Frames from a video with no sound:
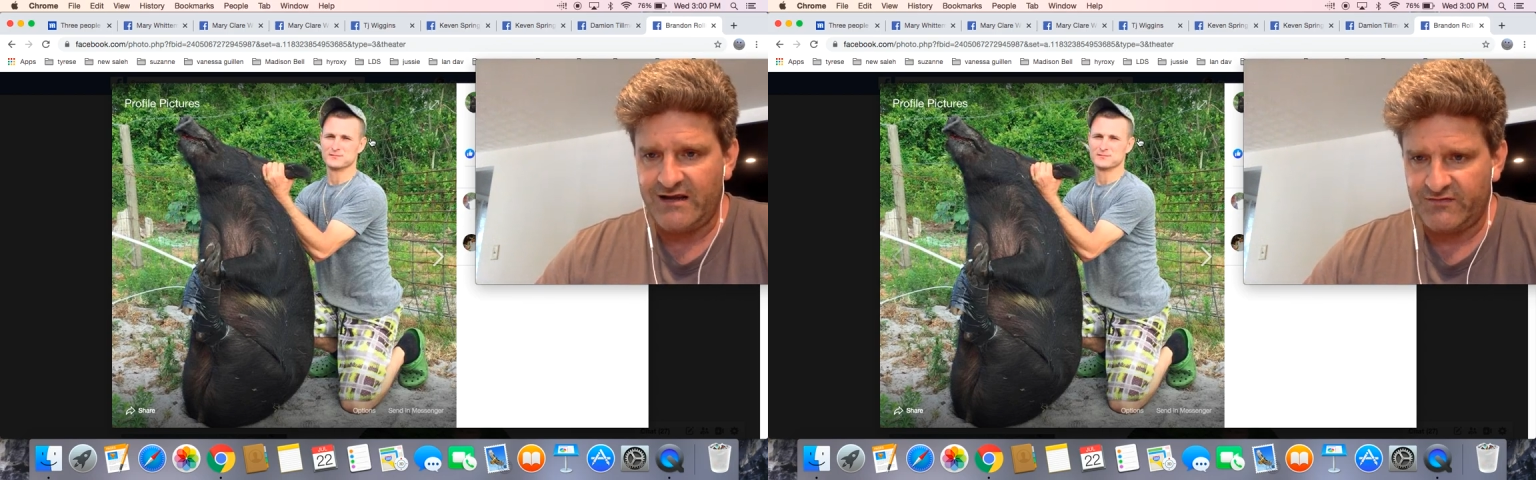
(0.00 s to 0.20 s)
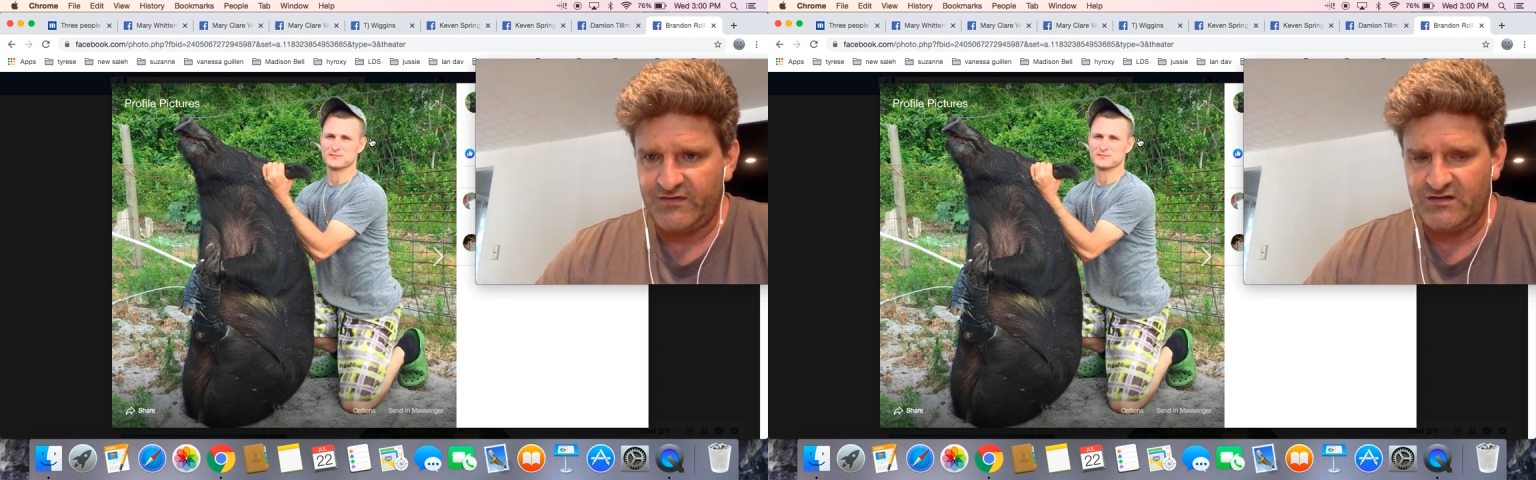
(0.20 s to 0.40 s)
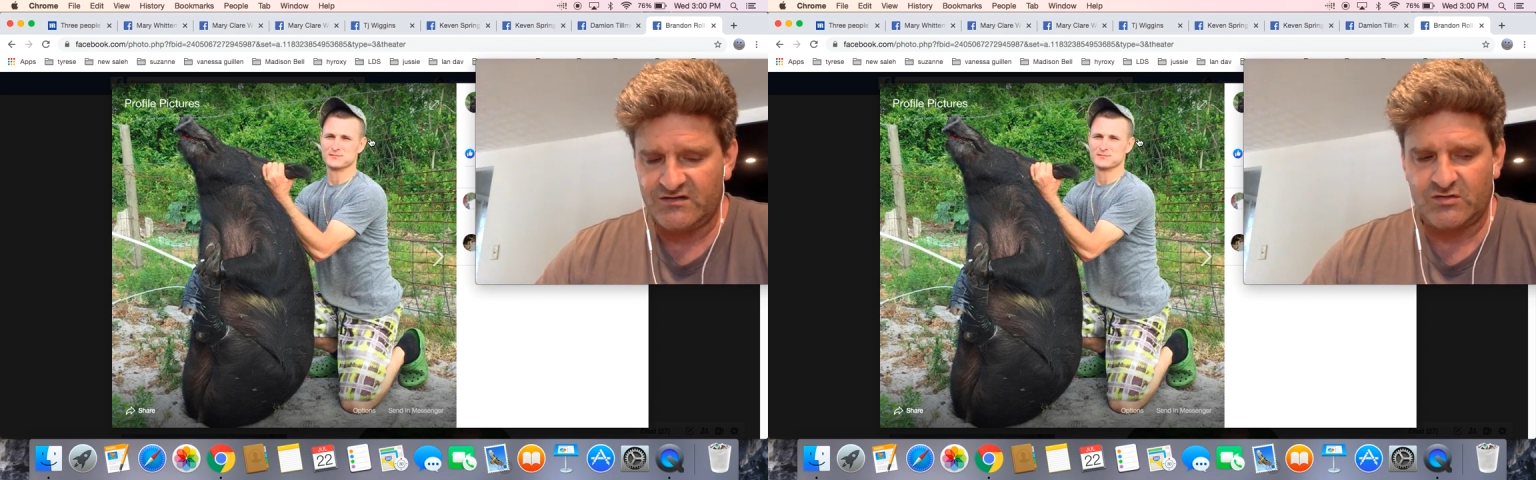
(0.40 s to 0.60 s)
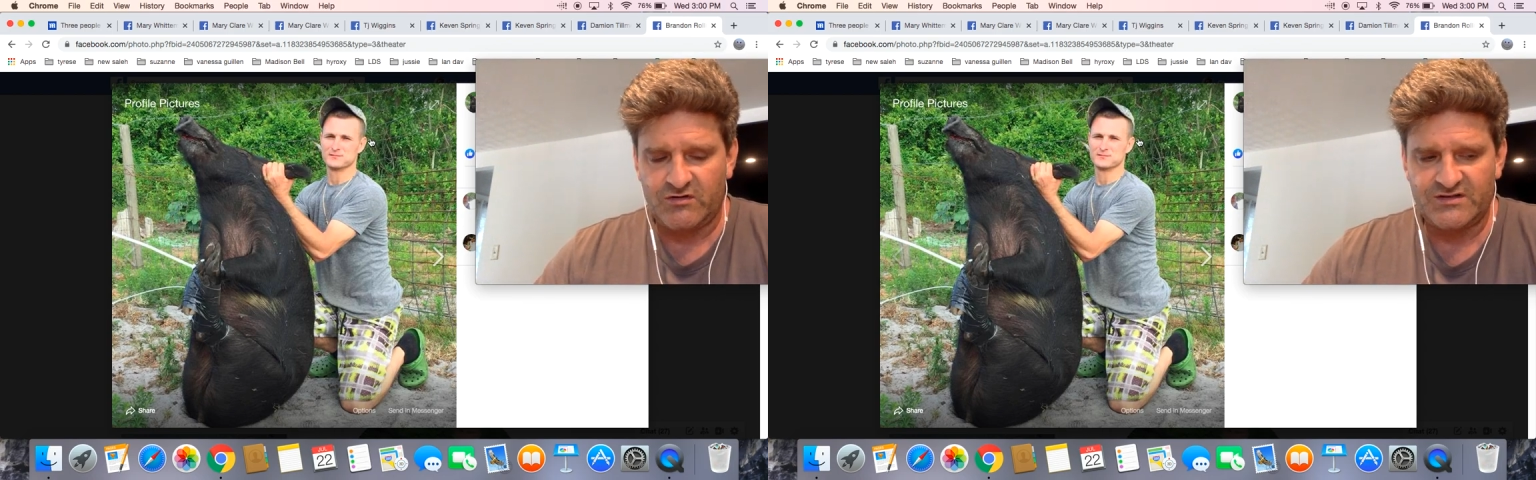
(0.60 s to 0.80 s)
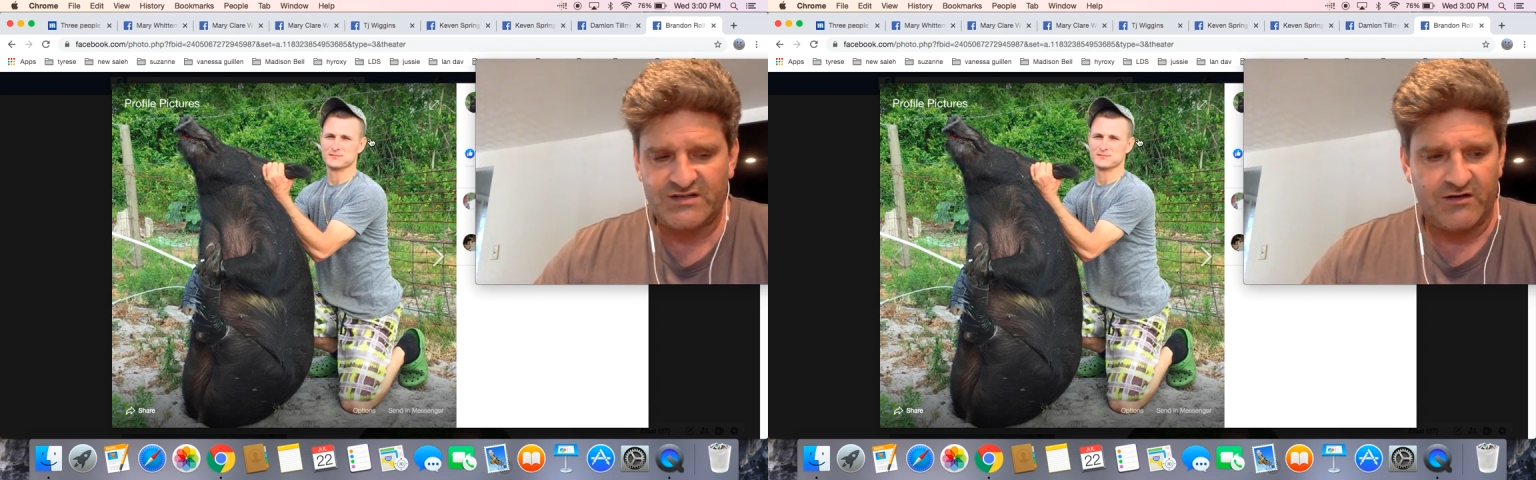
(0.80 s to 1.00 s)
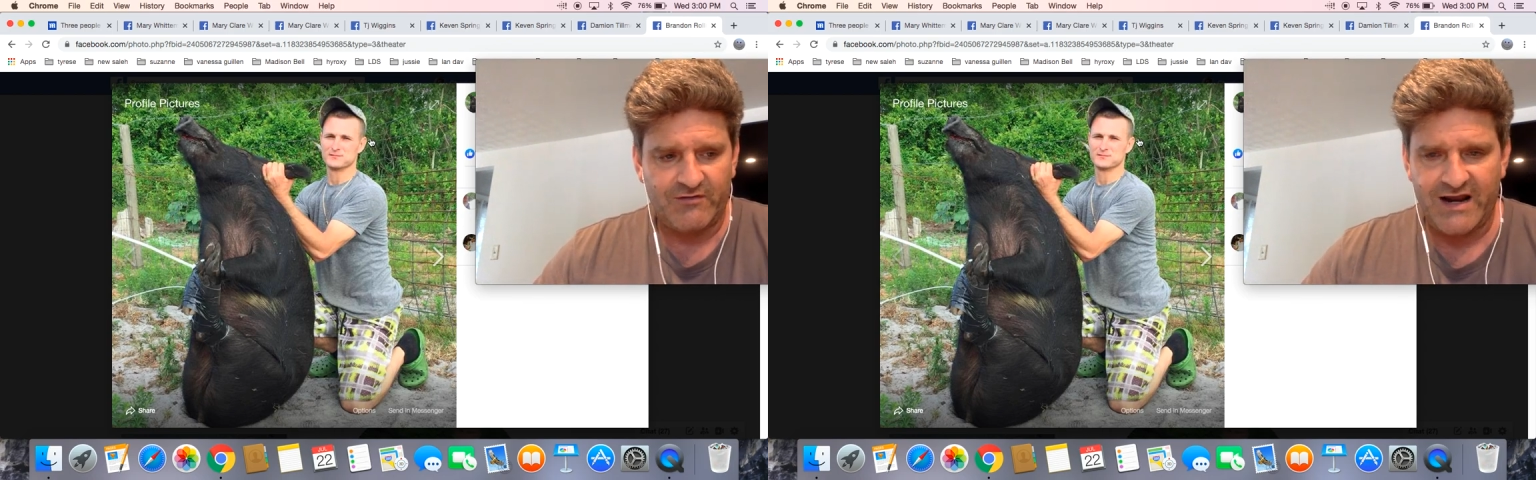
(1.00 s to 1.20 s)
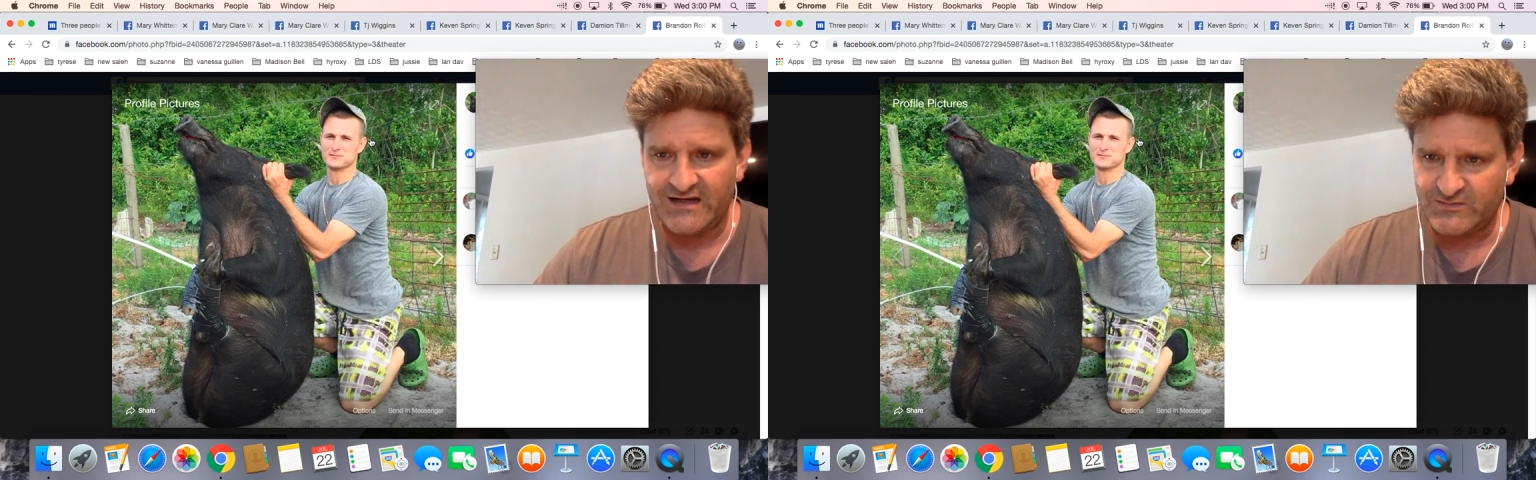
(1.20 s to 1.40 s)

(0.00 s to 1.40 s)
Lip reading: a convenience store in Sunray,